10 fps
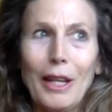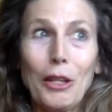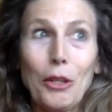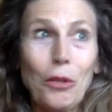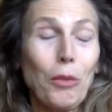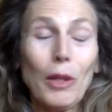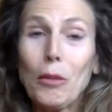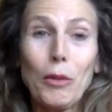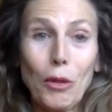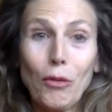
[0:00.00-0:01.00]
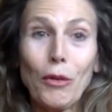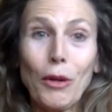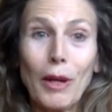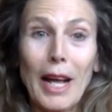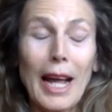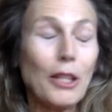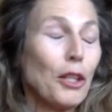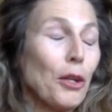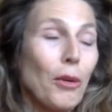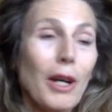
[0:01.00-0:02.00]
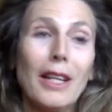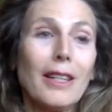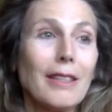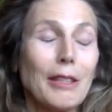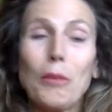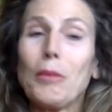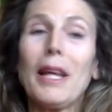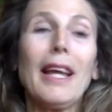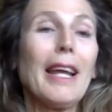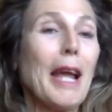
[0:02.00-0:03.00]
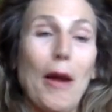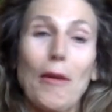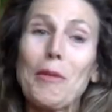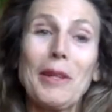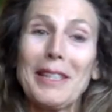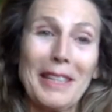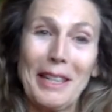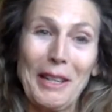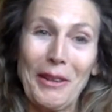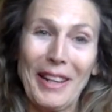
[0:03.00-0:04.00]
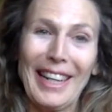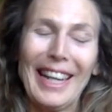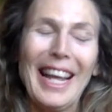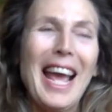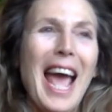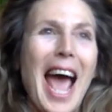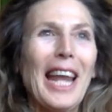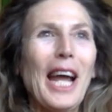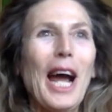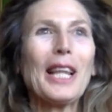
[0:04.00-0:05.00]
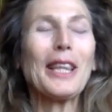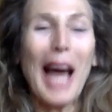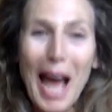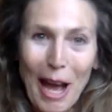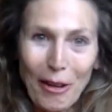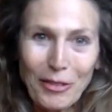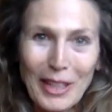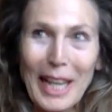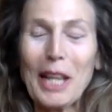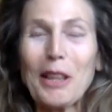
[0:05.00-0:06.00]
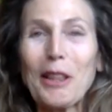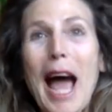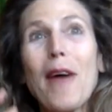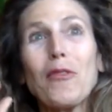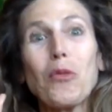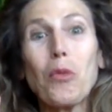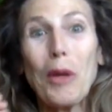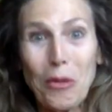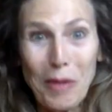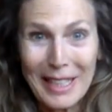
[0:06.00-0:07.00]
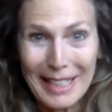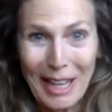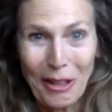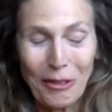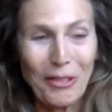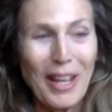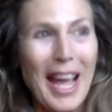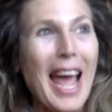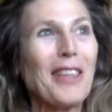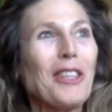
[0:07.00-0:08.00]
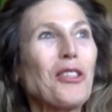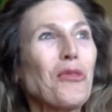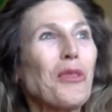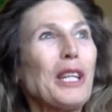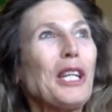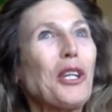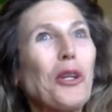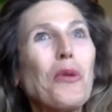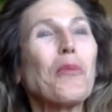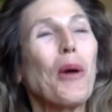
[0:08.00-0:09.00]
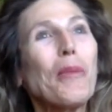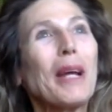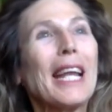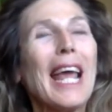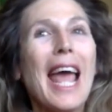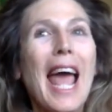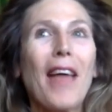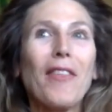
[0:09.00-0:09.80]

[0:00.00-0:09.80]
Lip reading: You're really beautiful. And you know what? Someday everybody's going to know it. And I laughed, and I laughed with myself, this really cute moment. And